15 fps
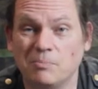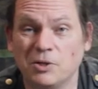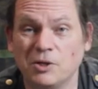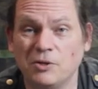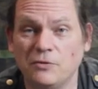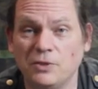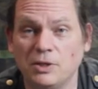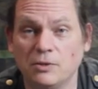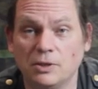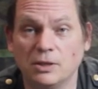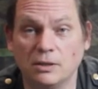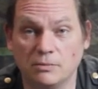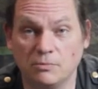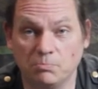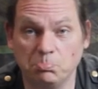behooves you
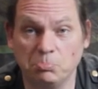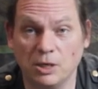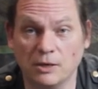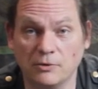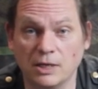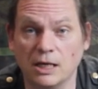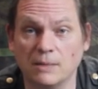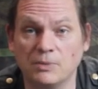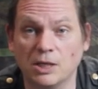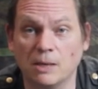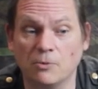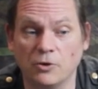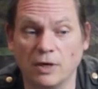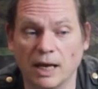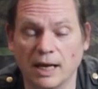to, you know, keep
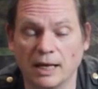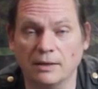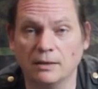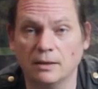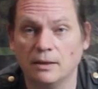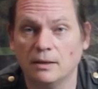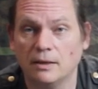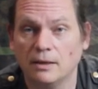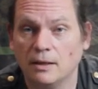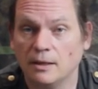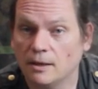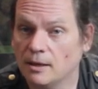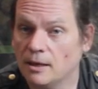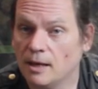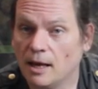some on hand.
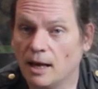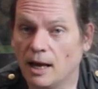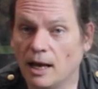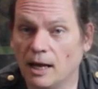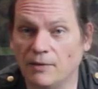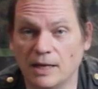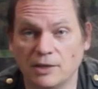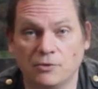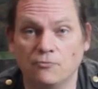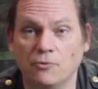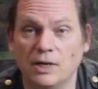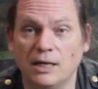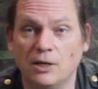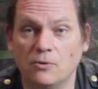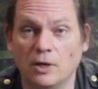And that's
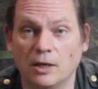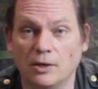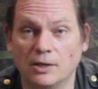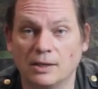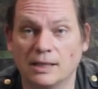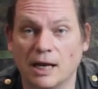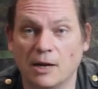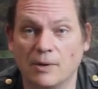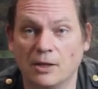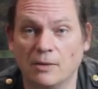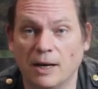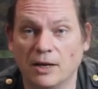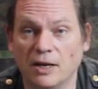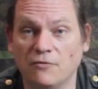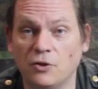really all I've got to say about the
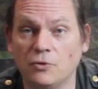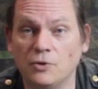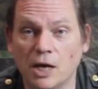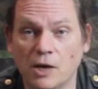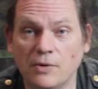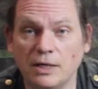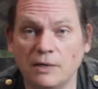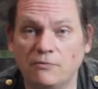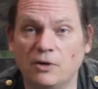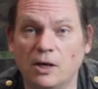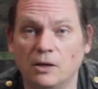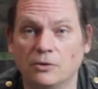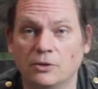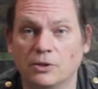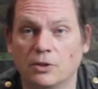matter. If you know in
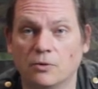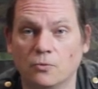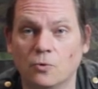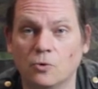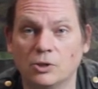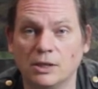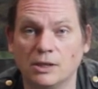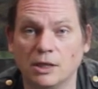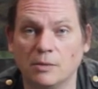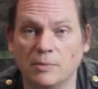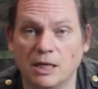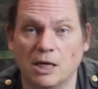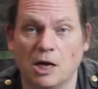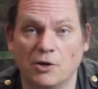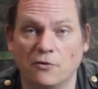advance that water is going to
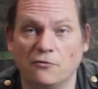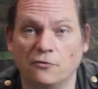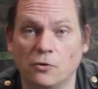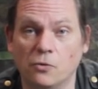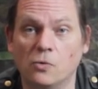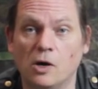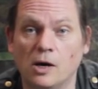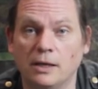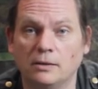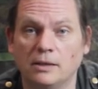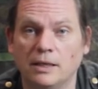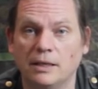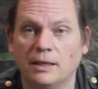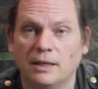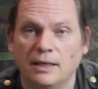be cut off for a while,
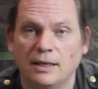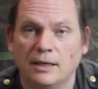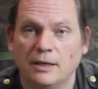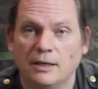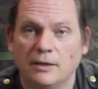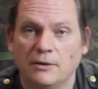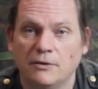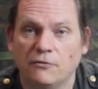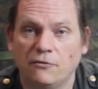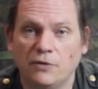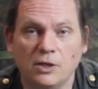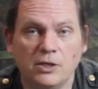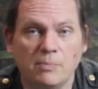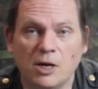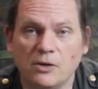
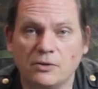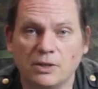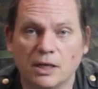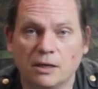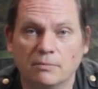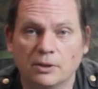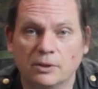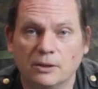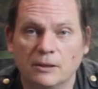fill your bathtub.